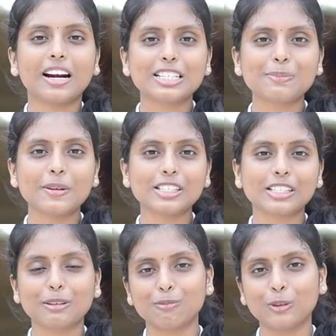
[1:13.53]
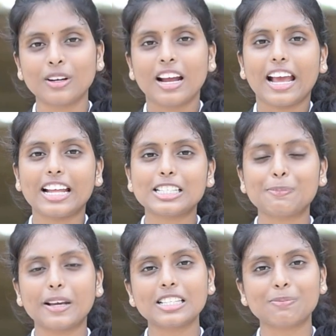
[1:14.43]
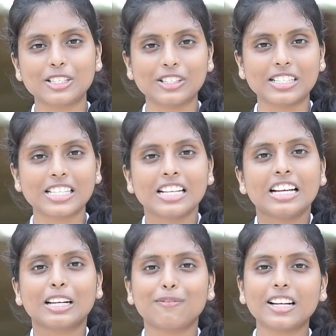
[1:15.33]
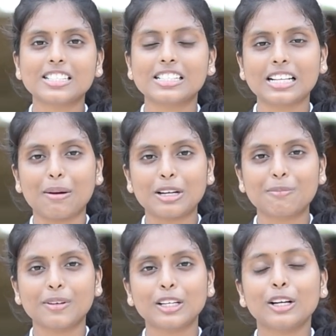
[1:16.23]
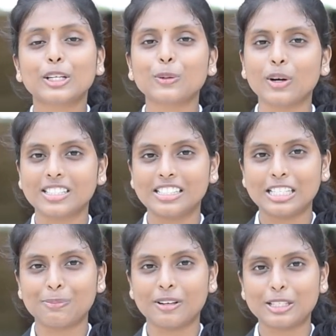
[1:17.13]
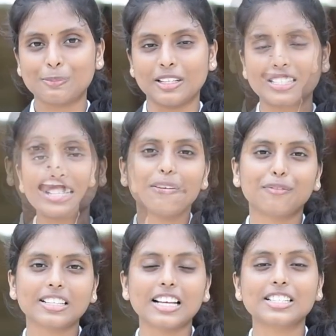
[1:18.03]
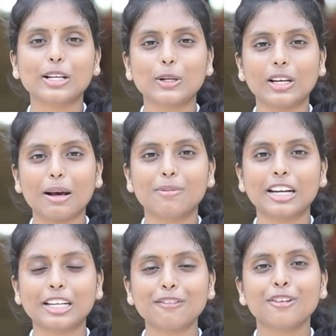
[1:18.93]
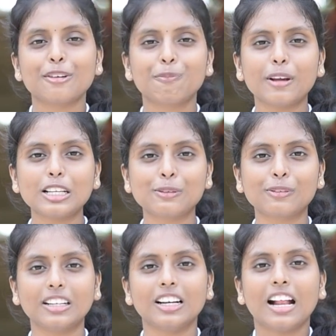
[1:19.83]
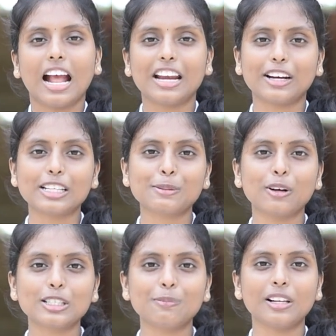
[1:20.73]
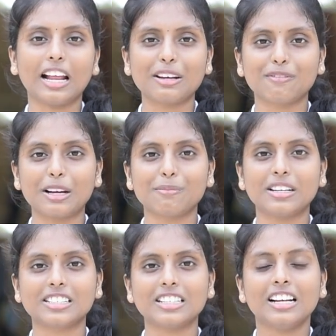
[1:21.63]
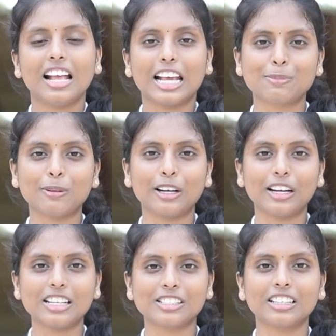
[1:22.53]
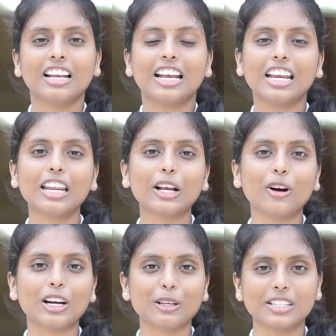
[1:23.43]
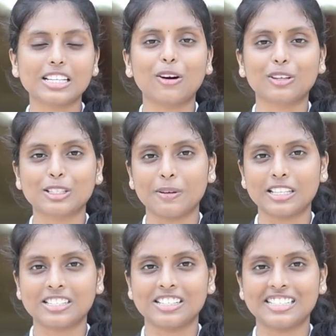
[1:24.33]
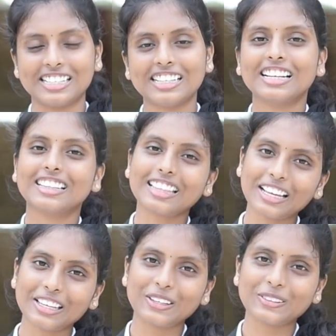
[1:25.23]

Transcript: participation in moon and space missions reflects its commitment towards these principles, emphasizing collaborative peaceful and responsible environmental exploration in accordance with Outer Space Treaty. Thank